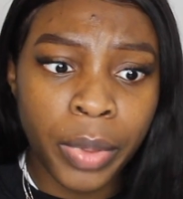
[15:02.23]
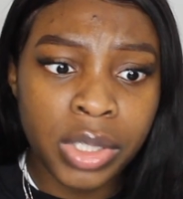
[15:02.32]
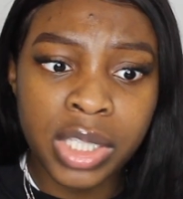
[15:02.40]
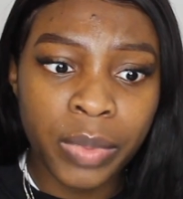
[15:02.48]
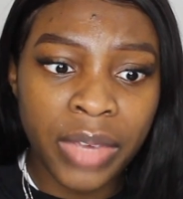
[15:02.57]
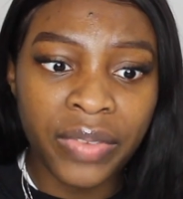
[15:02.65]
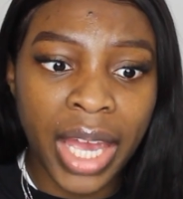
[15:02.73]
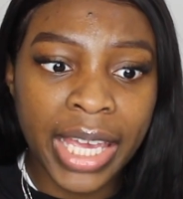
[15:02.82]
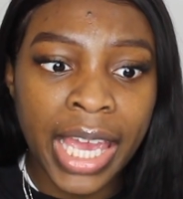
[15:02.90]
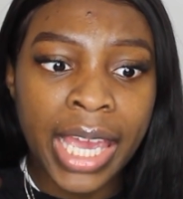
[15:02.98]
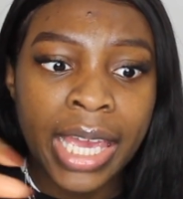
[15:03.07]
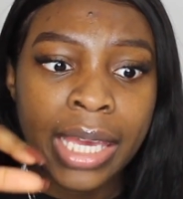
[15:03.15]
post it with.
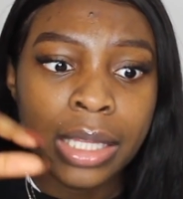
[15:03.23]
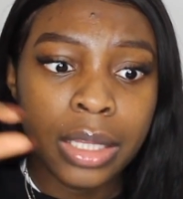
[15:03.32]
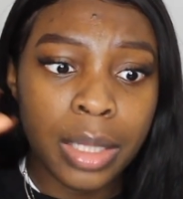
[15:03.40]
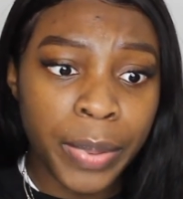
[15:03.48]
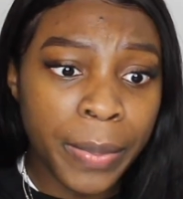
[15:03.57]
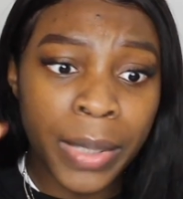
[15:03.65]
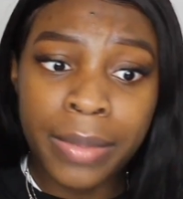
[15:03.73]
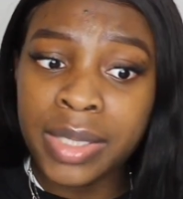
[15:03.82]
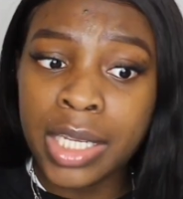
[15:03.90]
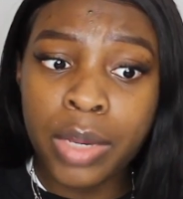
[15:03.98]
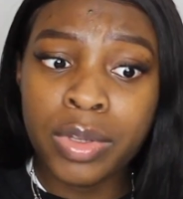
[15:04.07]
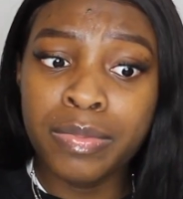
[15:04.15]
Like, the people them
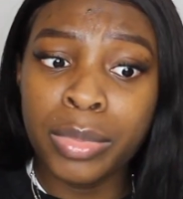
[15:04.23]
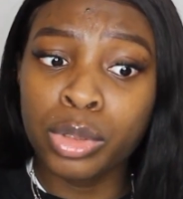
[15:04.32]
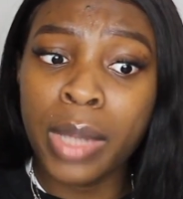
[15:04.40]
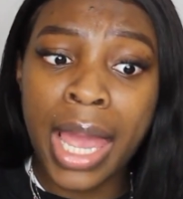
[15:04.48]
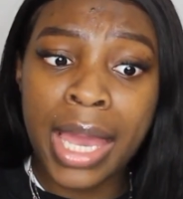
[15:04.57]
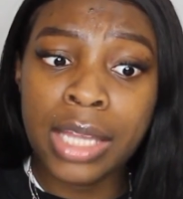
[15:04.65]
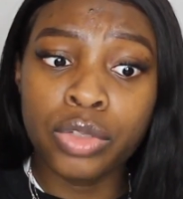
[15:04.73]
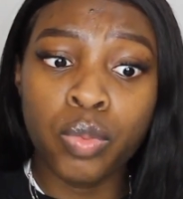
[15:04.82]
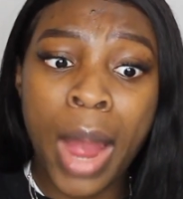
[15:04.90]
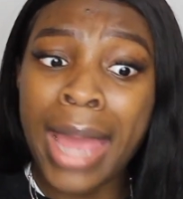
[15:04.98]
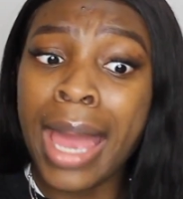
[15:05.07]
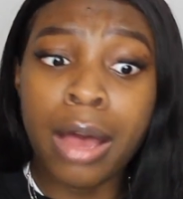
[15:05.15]
said it was
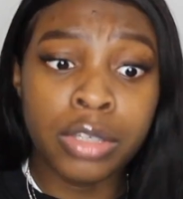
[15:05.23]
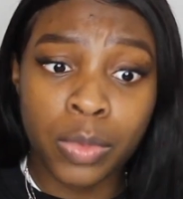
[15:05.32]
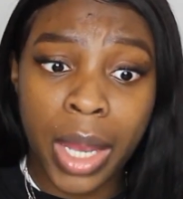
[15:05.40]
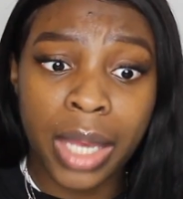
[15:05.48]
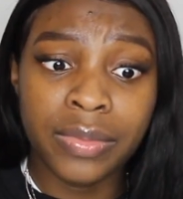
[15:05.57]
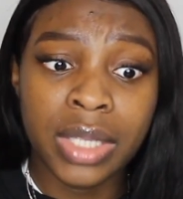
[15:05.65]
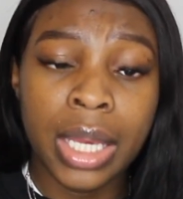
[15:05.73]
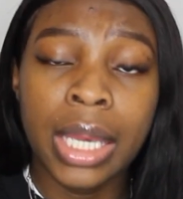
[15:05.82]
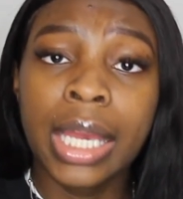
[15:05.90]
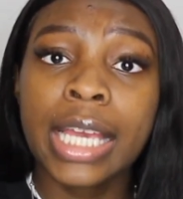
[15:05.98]
middle-aged white housewives.